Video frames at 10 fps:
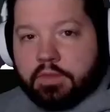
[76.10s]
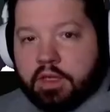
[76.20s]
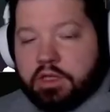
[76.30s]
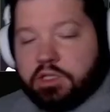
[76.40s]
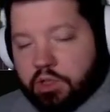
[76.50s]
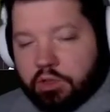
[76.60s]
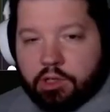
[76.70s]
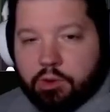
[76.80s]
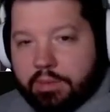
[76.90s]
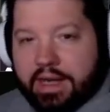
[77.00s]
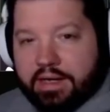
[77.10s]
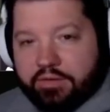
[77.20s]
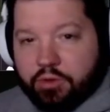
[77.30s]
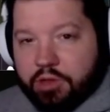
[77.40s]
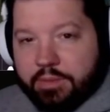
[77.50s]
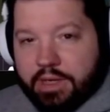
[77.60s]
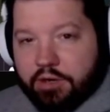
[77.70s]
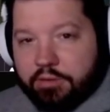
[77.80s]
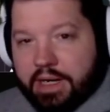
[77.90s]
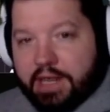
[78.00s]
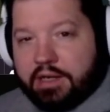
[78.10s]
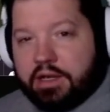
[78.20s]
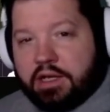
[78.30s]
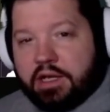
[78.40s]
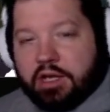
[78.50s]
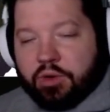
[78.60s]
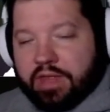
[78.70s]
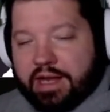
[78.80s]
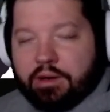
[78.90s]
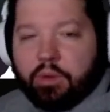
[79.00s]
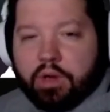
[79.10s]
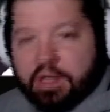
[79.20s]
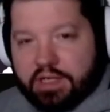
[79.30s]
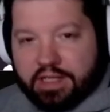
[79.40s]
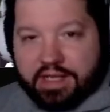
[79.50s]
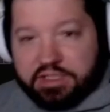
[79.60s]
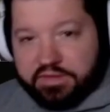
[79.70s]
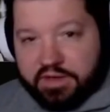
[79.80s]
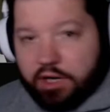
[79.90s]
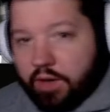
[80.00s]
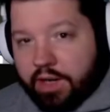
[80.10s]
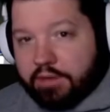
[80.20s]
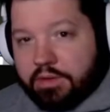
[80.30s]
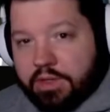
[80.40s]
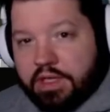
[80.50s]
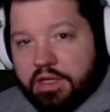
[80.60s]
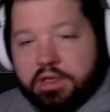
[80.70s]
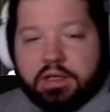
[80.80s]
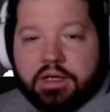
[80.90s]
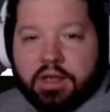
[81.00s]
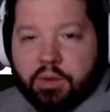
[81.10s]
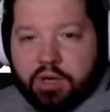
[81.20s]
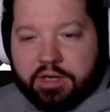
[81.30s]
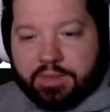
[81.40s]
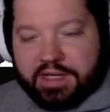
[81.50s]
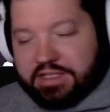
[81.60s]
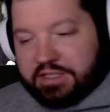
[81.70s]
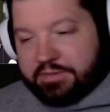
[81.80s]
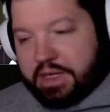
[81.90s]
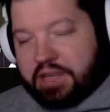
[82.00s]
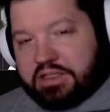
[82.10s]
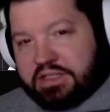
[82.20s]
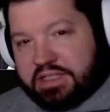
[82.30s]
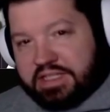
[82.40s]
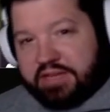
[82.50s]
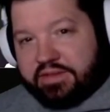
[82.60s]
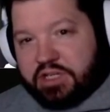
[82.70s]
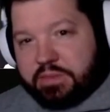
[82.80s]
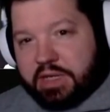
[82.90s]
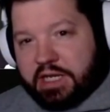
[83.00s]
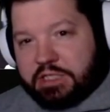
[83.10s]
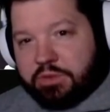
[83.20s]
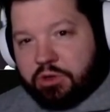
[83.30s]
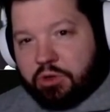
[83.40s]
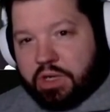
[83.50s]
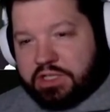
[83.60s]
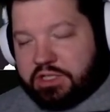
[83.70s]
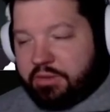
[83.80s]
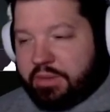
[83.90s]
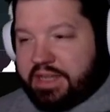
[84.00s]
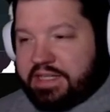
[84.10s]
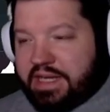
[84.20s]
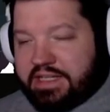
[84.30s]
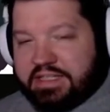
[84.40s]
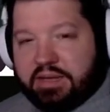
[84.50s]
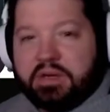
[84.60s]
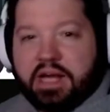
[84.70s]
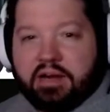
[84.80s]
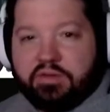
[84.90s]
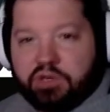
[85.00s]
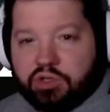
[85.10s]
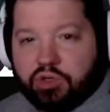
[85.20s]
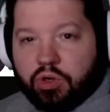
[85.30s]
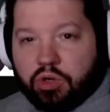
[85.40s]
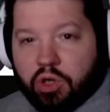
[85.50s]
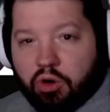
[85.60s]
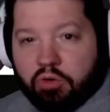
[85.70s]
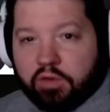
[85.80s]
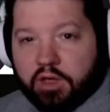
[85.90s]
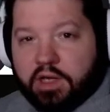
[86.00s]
So I really went back and forth in my own mind with how I wanted to lay this video out. I wanted to make these comparisons as even as possible while still maintaining some kind of a control over it,